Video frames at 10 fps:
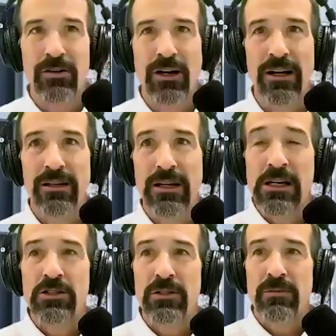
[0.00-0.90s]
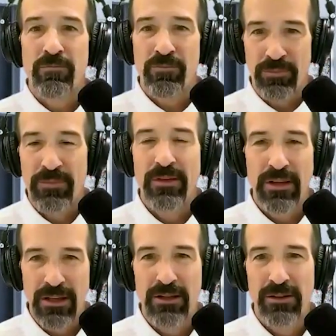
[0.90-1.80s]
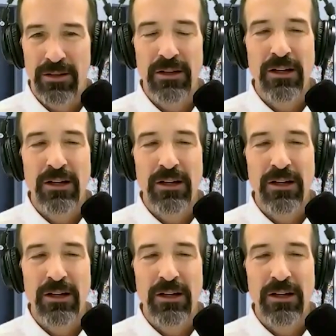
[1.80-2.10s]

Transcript: succinctly put, that might that's kind of the